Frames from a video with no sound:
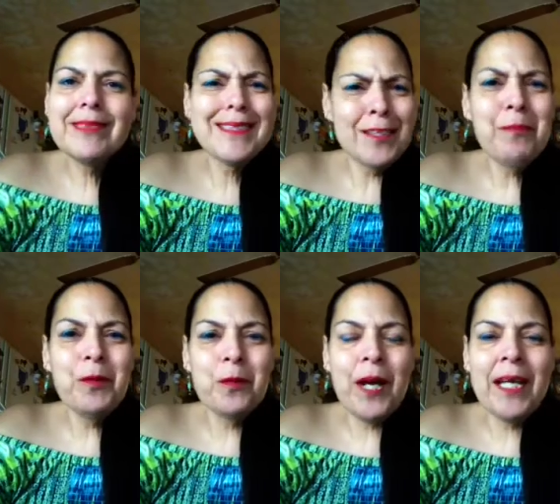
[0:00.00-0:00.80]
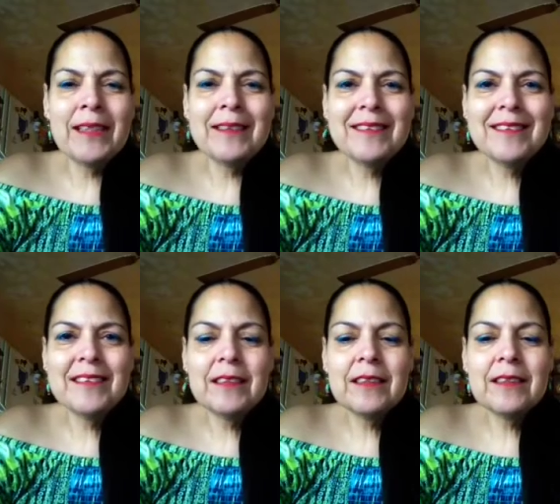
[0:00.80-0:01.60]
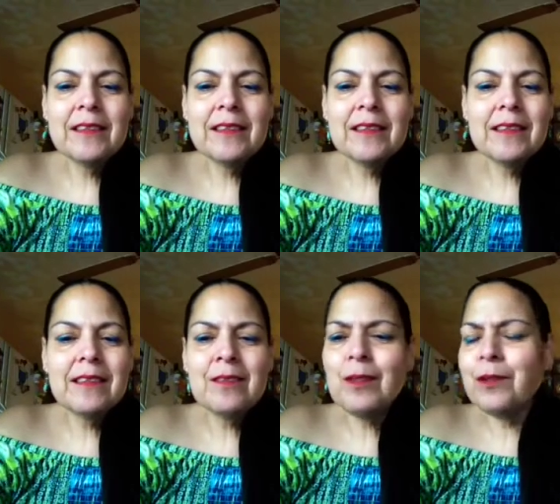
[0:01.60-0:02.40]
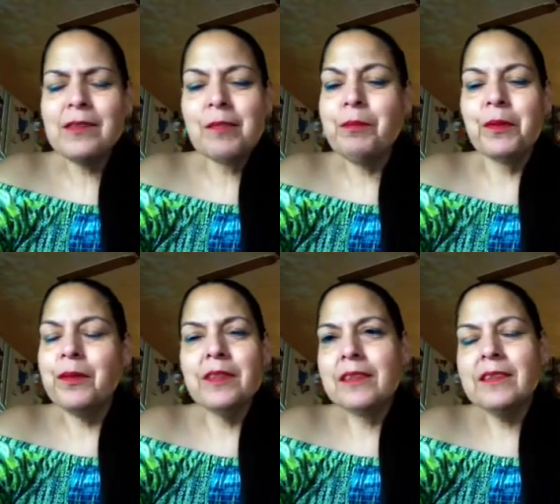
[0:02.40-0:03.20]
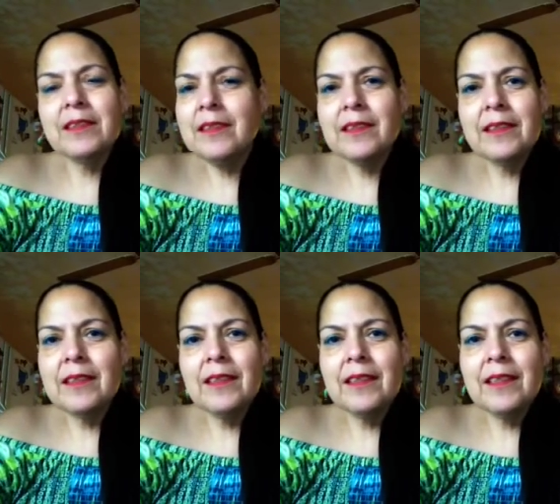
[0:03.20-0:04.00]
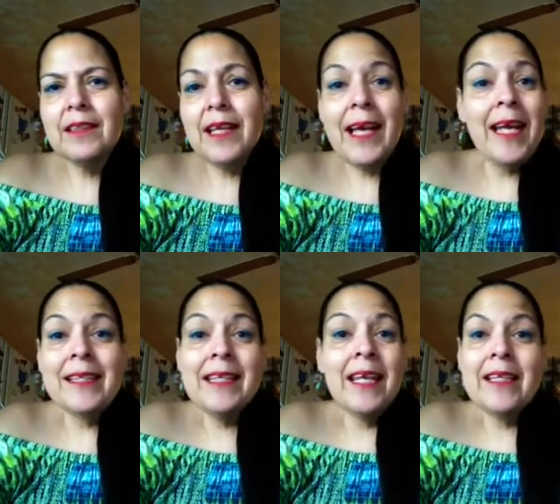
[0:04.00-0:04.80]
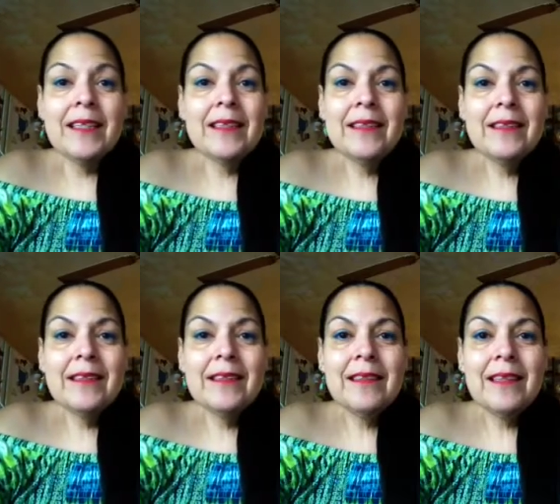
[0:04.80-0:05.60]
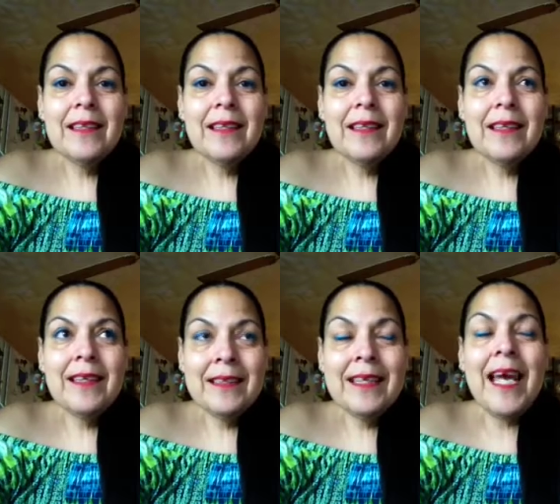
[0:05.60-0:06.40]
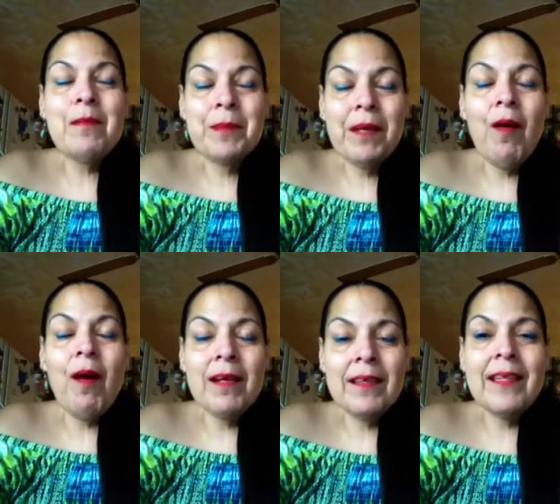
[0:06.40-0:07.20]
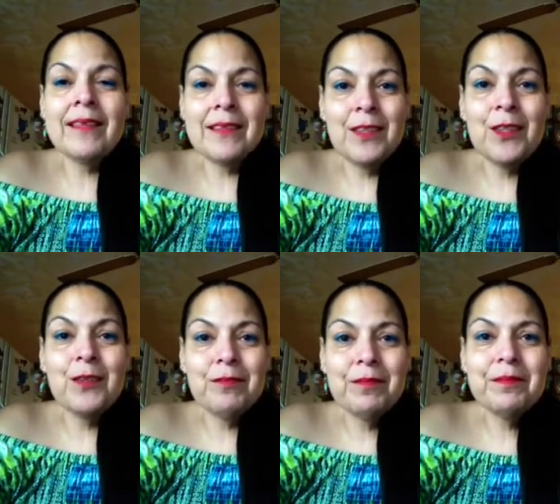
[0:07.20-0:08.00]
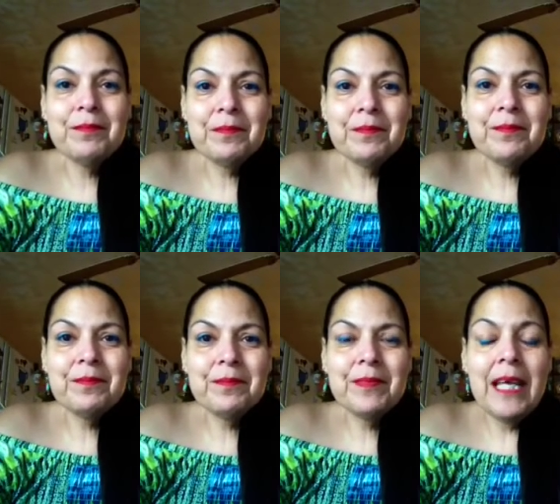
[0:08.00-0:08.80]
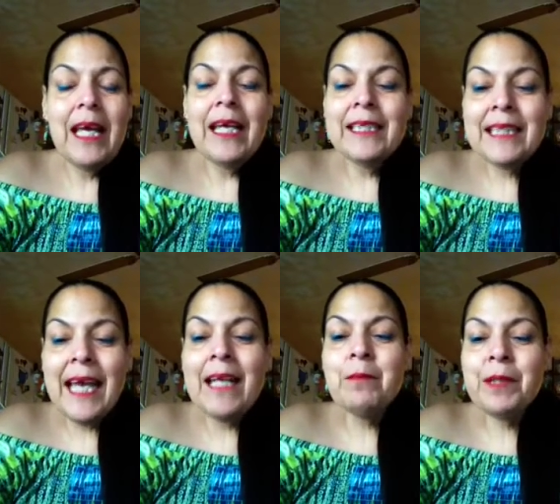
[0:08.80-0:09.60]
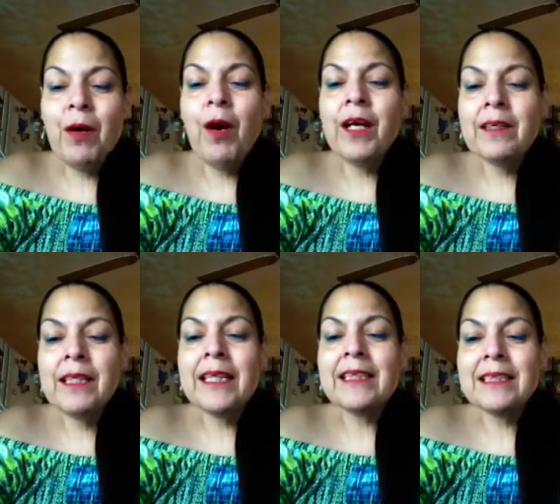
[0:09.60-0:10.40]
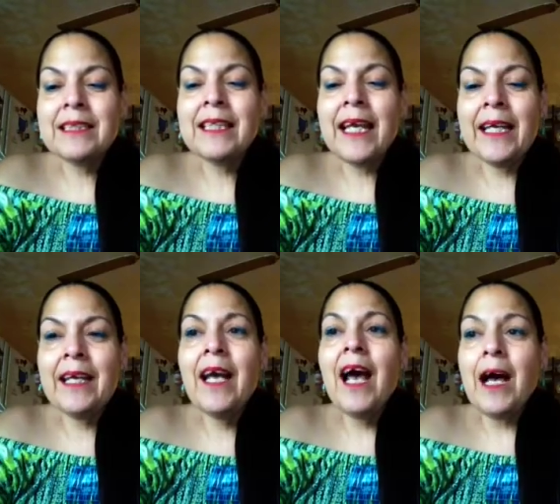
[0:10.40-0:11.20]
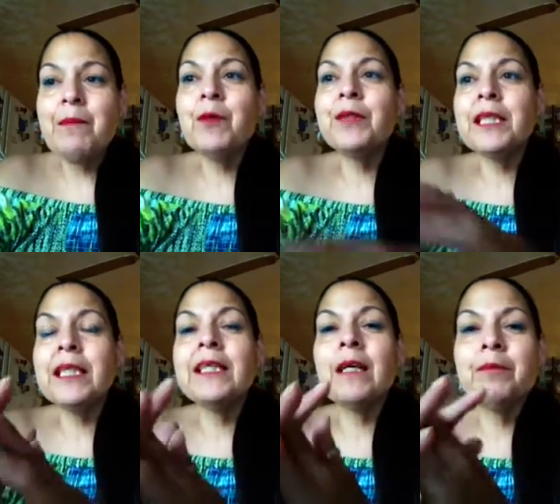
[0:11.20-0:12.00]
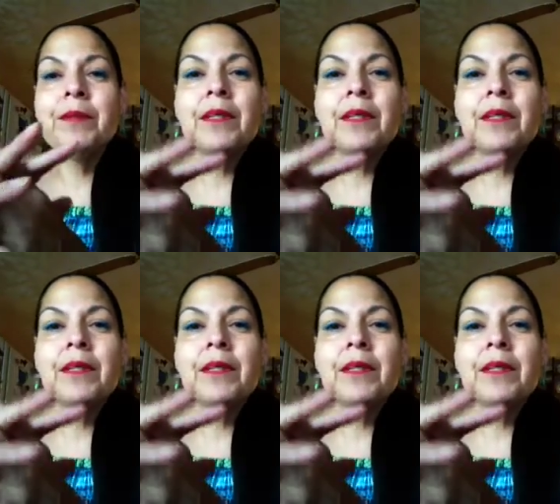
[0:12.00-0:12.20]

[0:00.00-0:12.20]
Simple, right? So simple. And yet, it can be a hard thing to do it can be a hard thing to say, I'm going to get up